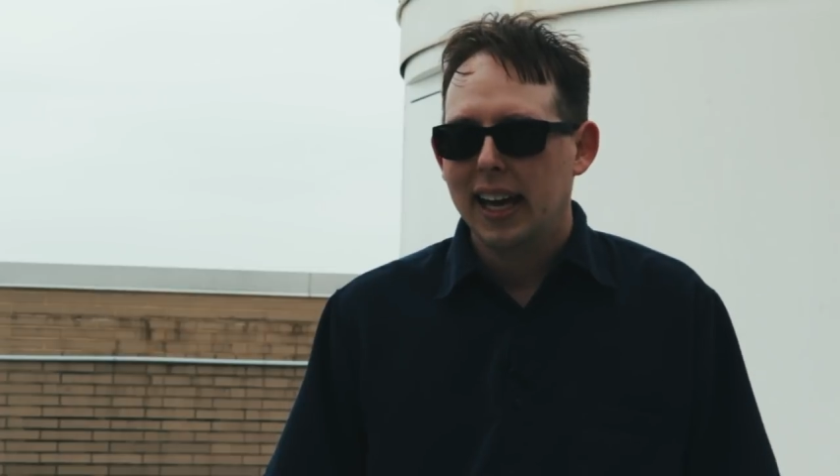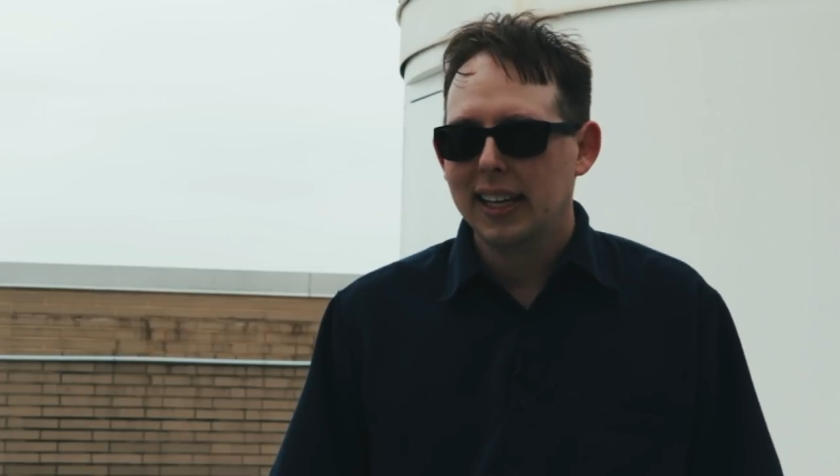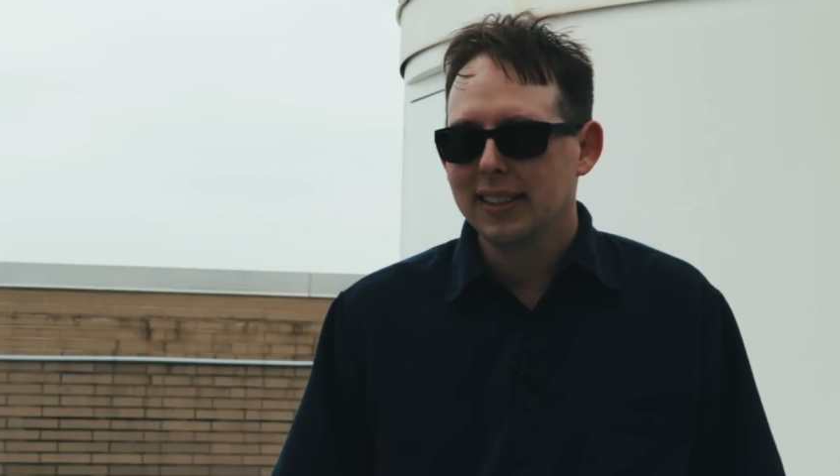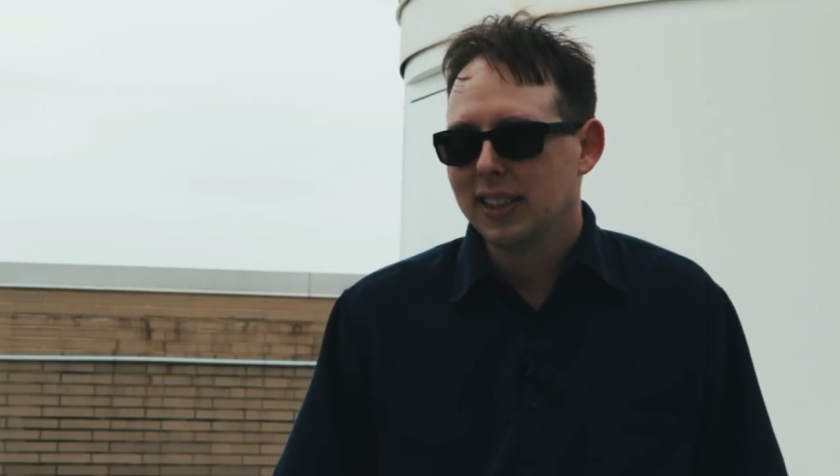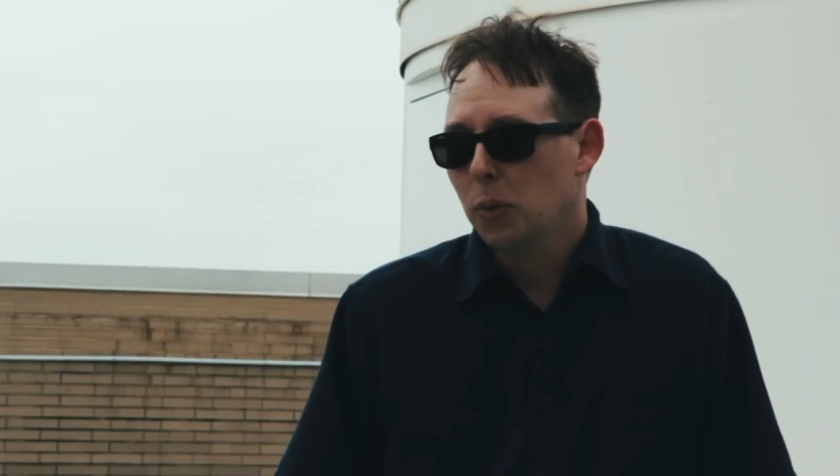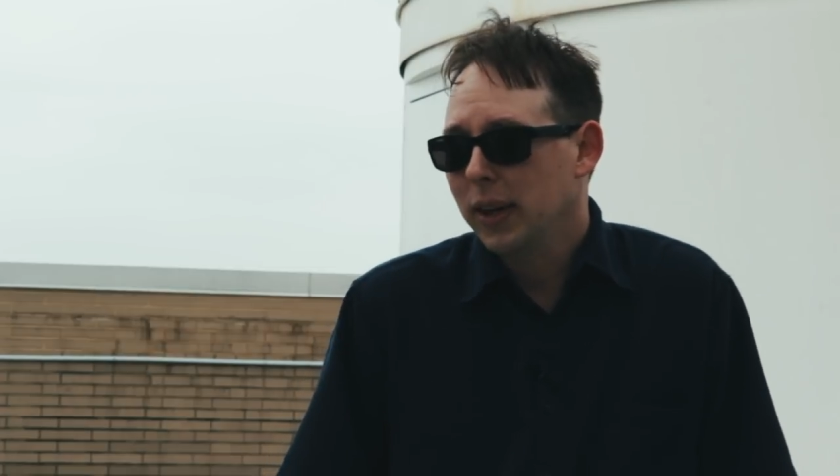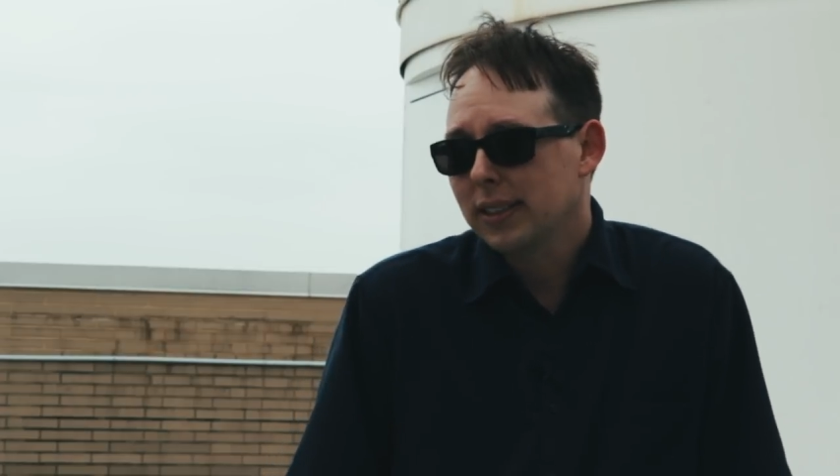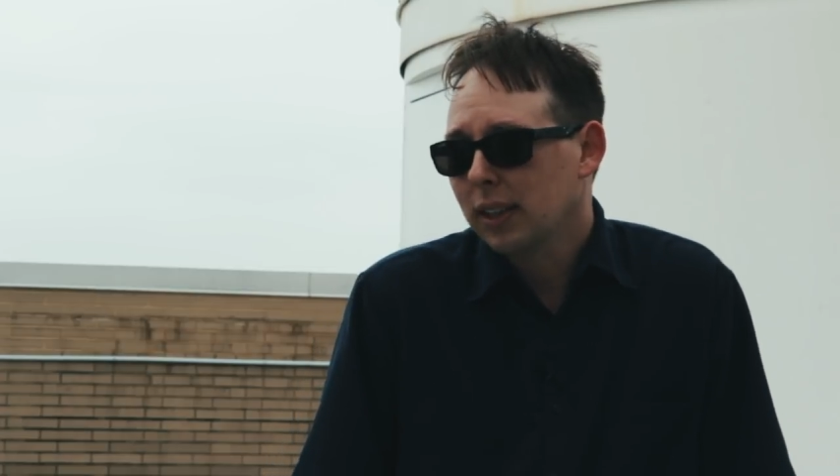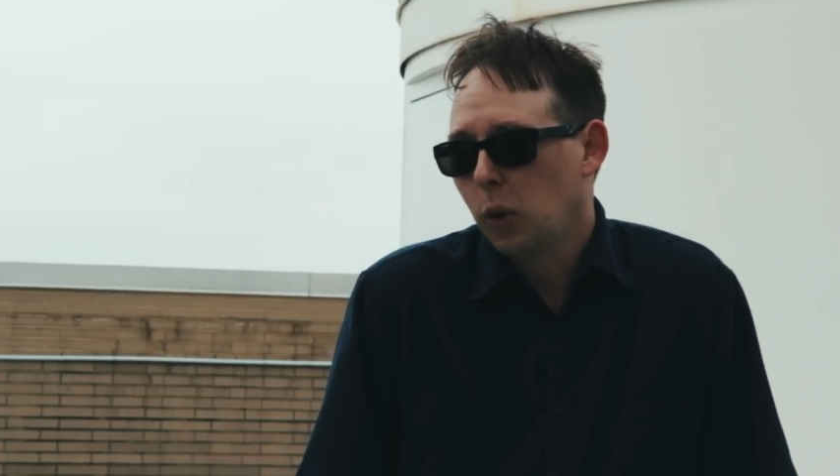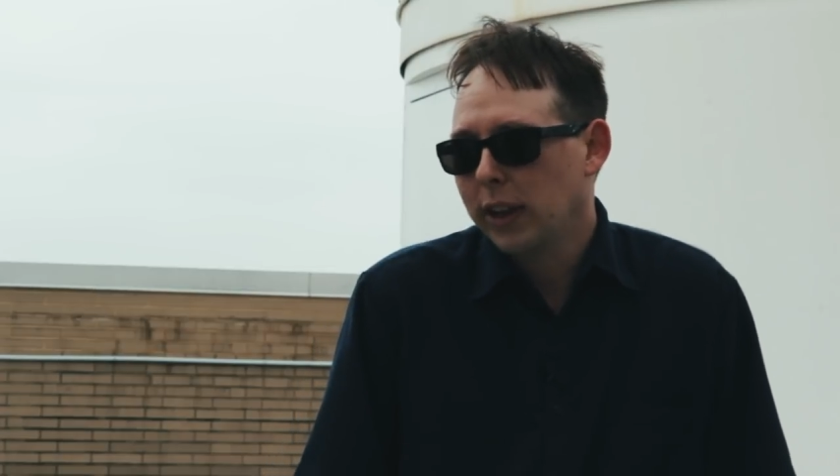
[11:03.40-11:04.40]
In some
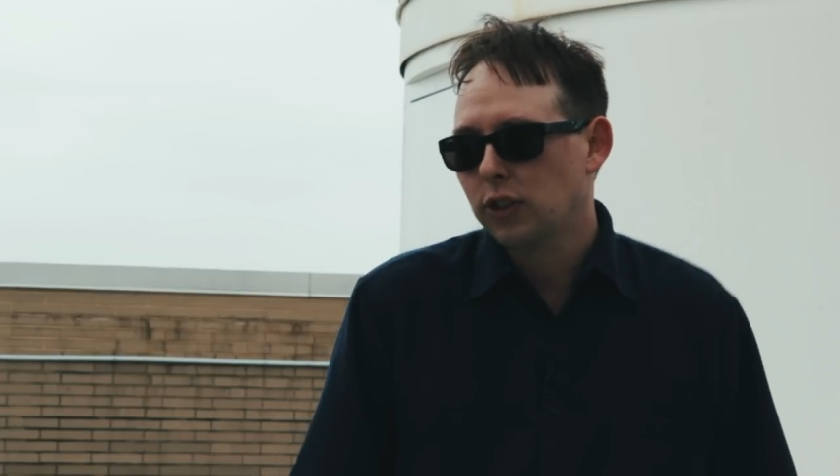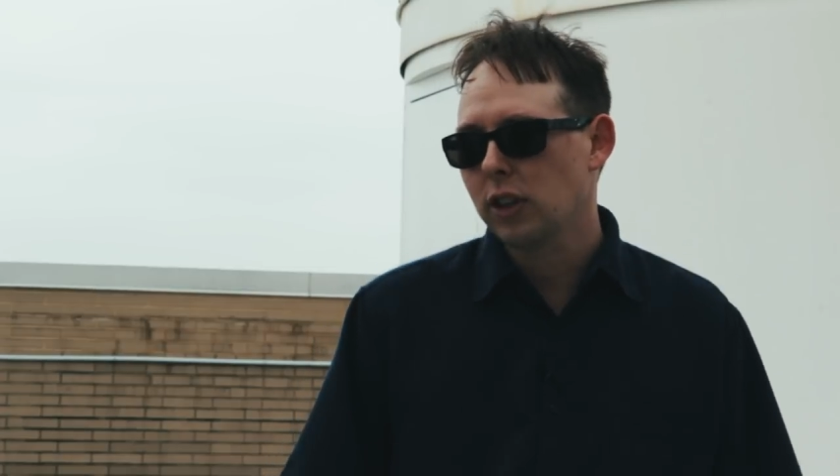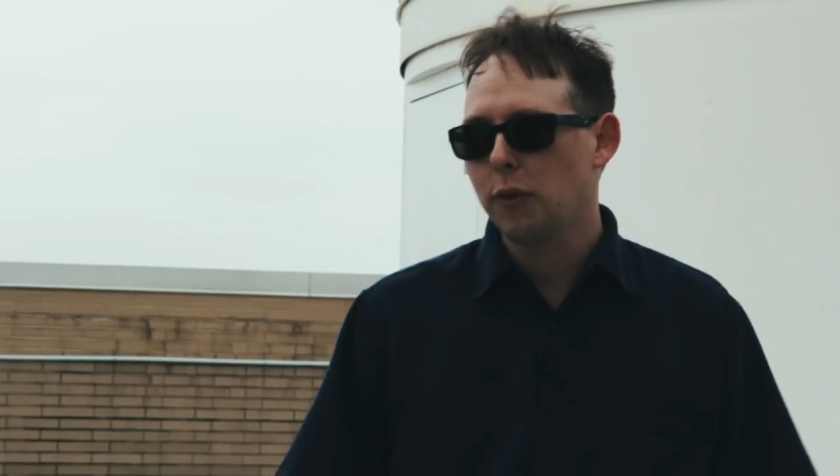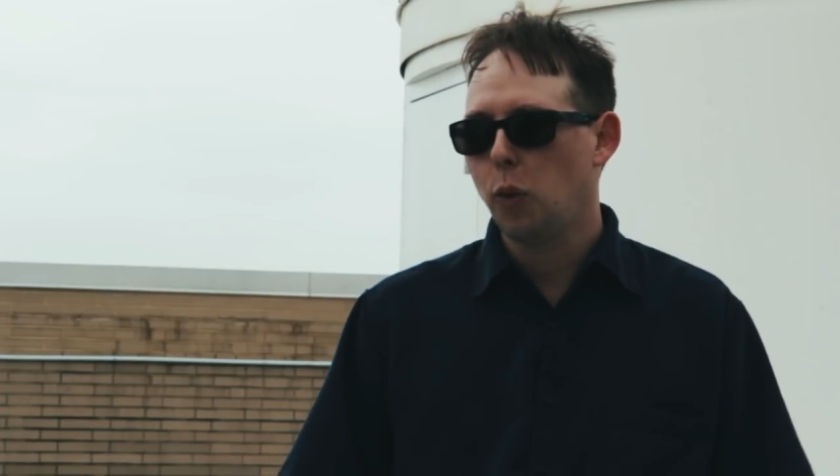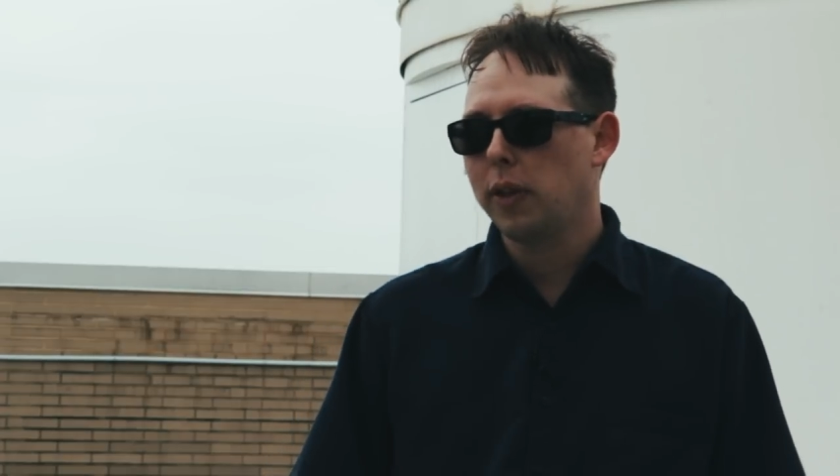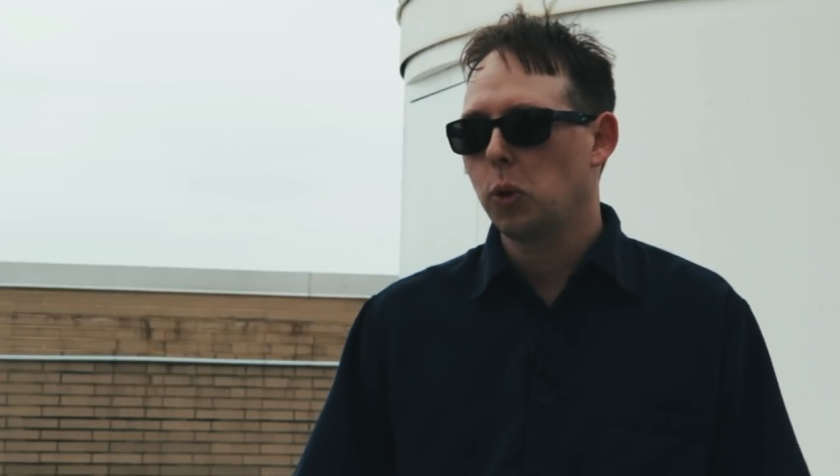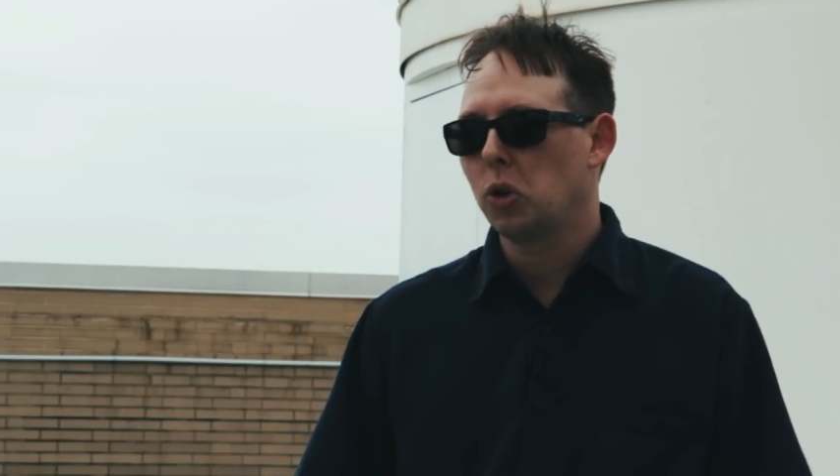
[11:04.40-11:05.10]
ways, the question of whether